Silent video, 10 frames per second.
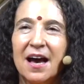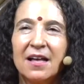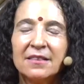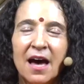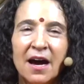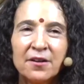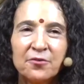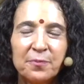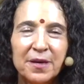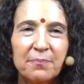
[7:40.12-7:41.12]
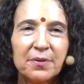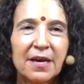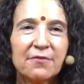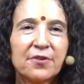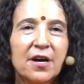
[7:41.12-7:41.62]
A lot of people
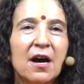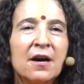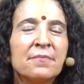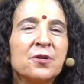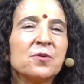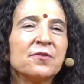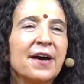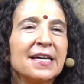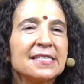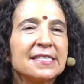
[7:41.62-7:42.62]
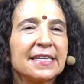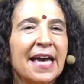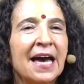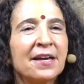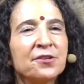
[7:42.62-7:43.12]
have come who have had
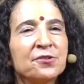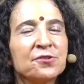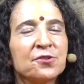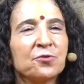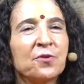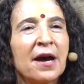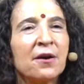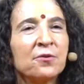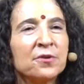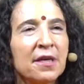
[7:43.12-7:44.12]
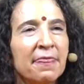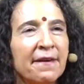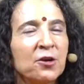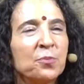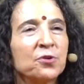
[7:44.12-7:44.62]
scandals around
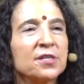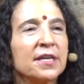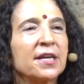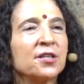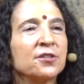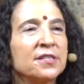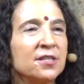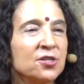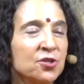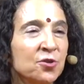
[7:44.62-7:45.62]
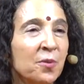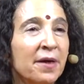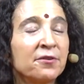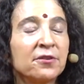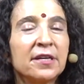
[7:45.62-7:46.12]
their particular teacher,
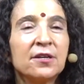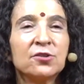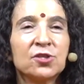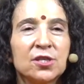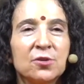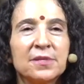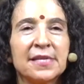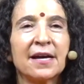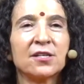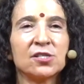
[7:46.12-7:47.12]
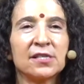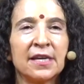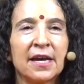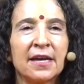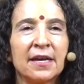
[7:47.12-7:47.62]
whether he or she was
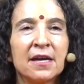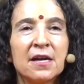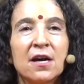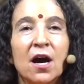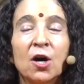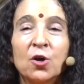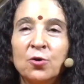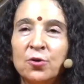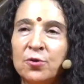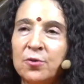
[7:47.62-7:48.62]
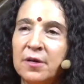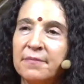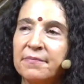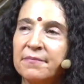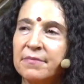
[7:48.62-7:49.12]
actually a guru
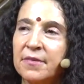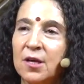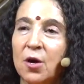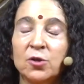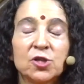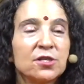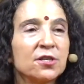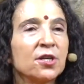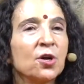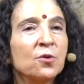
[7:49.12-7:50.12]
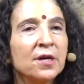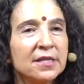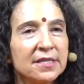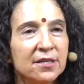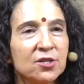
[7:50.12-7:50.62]
or just a yoga
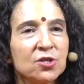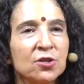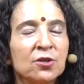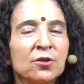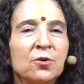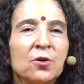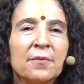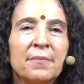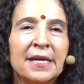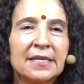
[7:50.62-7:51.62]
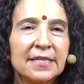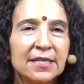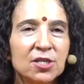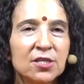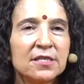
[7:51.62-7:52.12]
teacher or a
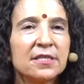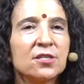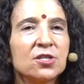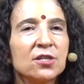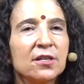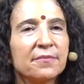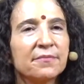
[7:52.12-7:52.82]
meditation teacher.